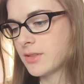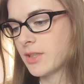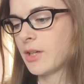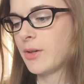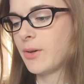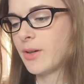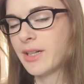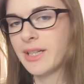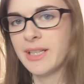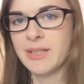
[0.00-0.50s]

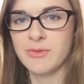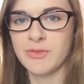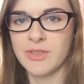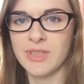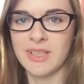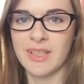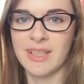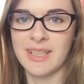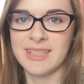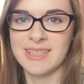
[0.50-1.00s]
So I have
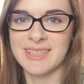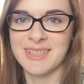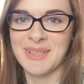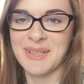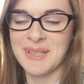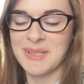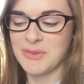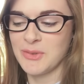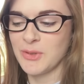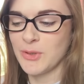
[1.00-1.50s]
realised that
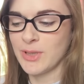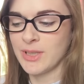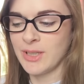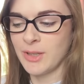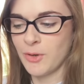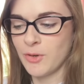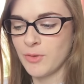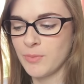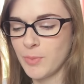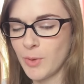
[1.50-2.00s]
I've got a
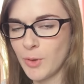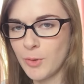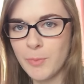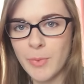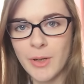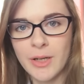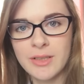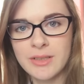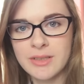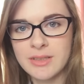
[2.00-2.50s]
lot of blog
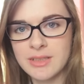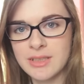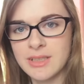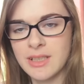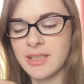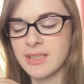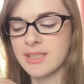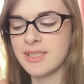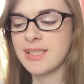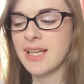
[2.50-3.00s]
posts
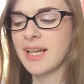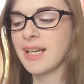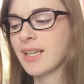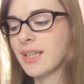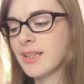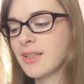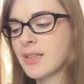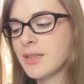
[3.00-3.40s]
that are stacking